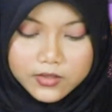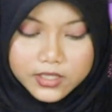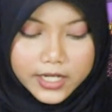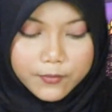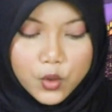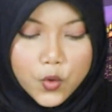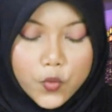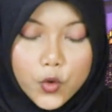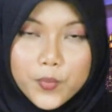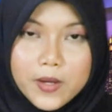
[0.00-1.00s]
time
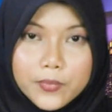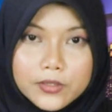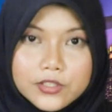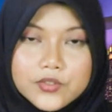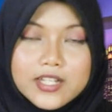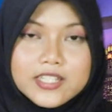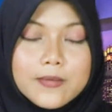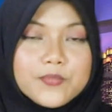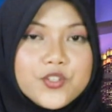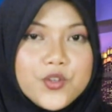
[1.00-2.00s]
for people to
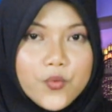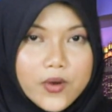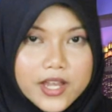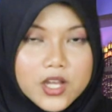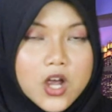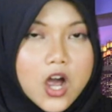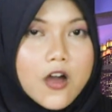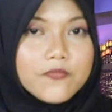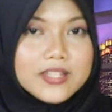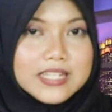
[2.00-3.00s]
adapt the new way
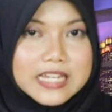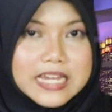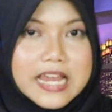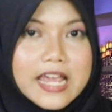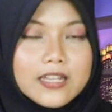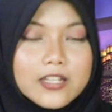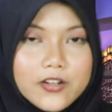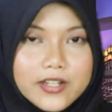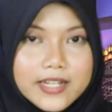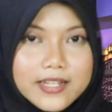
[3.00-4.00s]
of teaching and
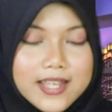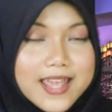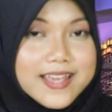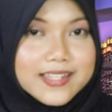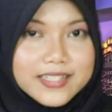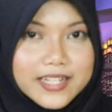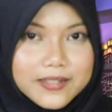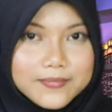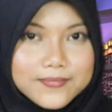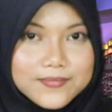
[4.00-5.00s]
learning, he said.